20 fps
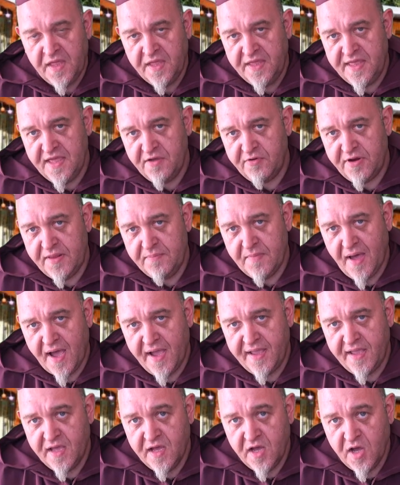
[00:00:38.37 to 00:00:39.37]
Here in
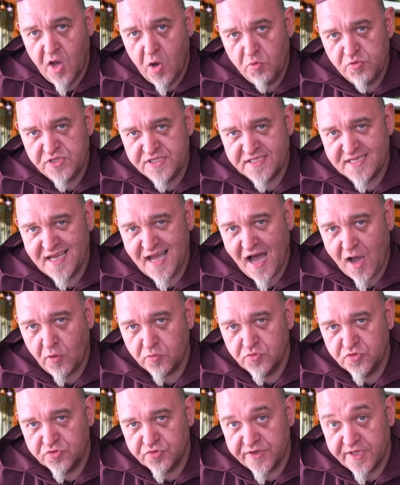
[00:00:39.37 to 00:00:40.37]
my host
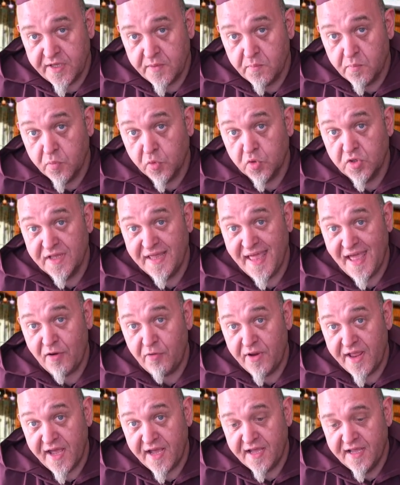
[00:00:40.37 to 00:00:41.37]
country,
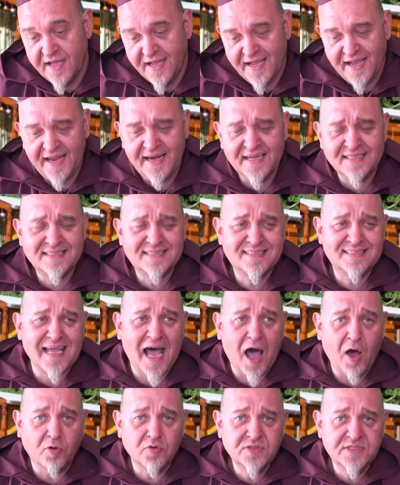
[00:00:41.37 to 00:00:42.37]
Bulgaria, in a
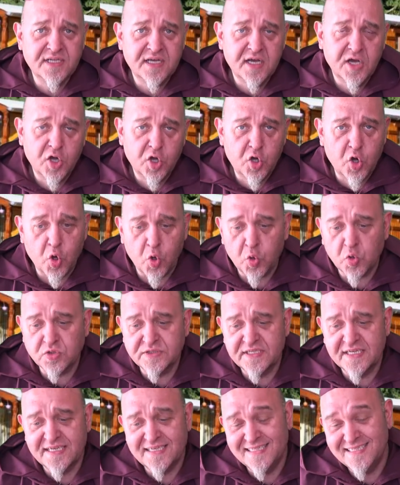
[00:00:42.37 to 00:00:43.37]
town
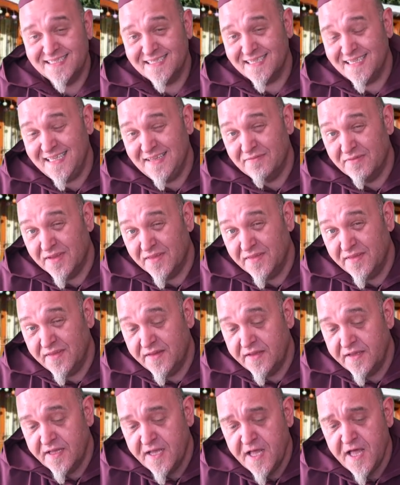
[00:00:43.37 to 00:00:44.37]
called Sleven,
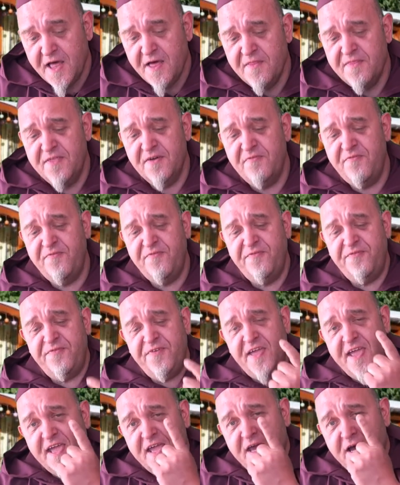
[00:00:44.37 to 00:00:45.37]
the
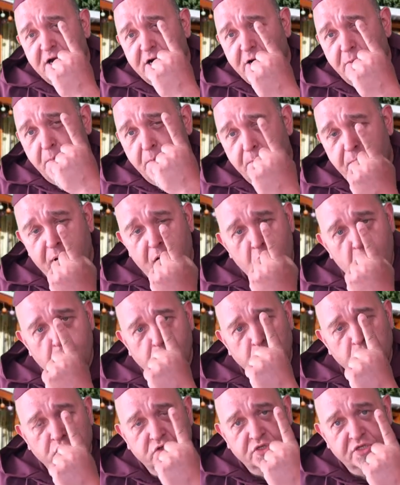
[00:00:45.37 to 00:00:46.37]
finger
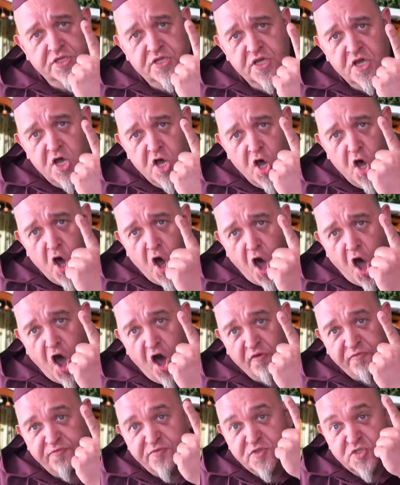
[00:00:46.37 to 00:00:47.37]
bone
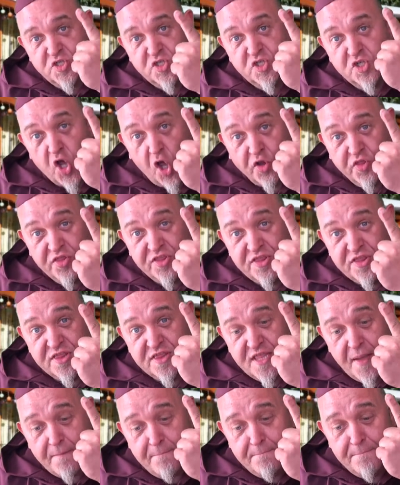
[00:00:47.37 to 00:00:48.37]
of
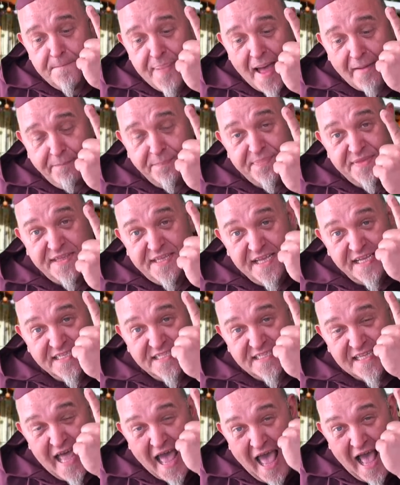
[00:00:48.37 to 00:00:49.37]
John the
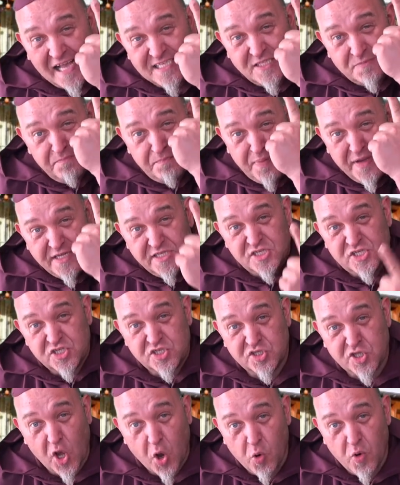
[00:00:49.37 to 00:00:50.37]
Baptist has been
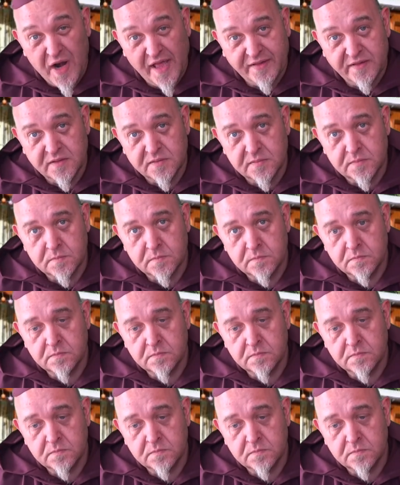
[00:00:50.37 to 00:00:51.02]
stolen.